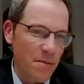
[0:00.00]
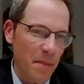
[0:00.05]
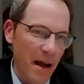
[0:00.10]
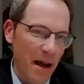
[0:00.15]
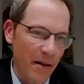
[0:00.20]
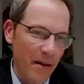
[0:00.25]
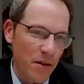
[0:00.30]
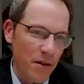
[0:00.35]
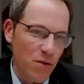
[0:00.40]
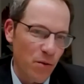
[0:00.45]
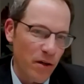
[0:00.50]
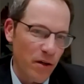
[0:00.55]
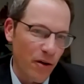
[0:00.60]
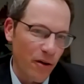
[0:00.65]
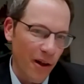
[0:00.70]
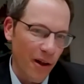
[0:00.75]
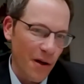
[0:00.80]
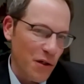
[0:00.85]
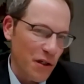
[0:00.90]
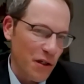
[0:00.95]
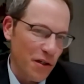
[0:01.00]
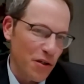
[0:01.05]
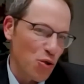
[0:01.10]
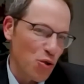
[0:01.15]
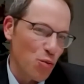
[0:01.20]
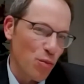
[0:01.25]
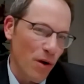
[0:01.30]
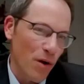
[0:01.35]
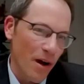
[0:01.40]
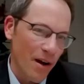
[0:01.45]
have this balance when you're launching a
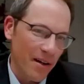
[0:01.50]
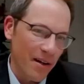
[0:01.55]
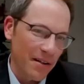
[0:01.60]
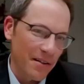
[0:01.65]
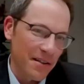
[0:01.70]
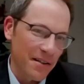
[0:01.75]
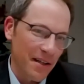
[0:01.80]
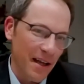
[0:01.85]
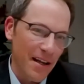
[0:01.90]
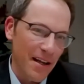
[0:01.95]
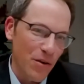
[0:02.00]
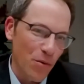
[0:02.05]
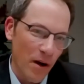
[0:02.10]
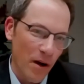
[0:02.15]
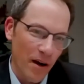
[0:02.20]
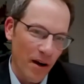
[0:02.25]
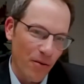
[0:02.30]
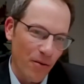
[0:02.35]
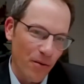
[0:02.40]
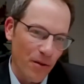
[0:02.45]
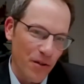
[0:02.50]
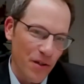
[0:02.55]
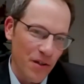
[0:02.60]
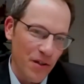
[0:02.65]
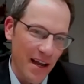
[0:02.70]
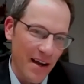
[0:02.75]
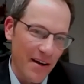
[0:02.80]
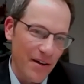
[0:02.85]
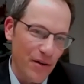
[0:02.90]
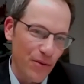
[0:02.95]
new product anywhere,
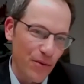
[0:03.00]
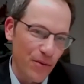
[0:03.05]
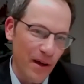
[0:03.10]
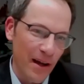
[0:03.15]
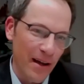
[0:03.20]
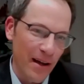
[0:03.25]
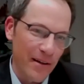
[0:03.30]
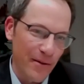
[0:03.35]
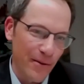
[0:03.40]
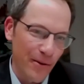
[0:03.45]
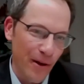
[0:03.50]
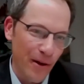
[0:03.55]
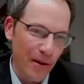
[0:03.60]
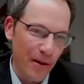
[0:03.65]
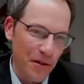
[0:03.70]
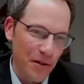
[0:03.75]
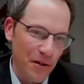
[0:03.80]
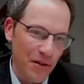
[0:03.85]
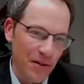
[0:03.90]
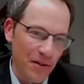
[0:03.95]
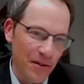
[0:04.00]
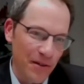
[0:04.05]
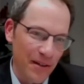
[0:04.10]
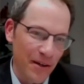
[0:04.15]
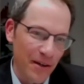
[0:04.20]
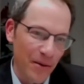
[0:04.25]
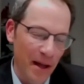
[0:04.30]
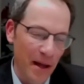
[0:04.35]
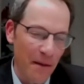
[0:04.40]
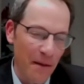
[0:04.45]
which is how do you launch
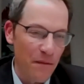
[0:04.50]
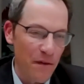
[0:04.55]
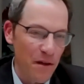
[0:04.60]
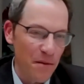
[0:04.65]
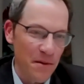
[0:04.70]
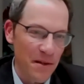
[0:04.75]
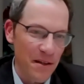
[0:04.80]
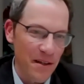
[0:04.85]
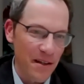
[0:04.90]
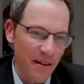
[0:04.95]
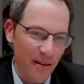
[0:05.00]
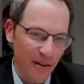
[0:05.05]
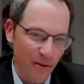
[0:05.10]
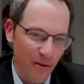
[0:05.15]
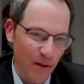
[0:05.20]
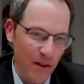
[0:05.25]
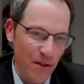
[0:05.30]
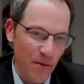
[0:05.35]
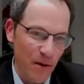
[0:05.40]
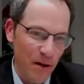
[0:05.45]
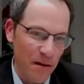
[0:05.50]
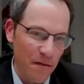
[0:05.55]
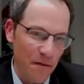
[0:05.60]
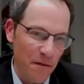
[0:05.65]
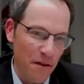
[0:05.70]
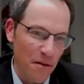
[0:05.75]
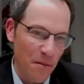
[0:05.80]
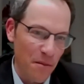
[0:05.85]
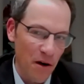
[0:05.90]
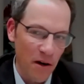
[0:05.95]
an MVP or what's
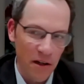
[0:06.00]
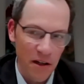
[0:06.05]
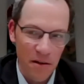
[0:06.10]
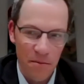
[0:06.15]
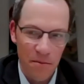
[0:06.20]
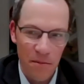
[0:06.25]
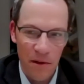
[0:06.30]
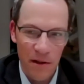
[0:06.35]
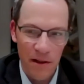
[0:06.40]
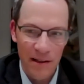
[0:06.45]
ready for the market.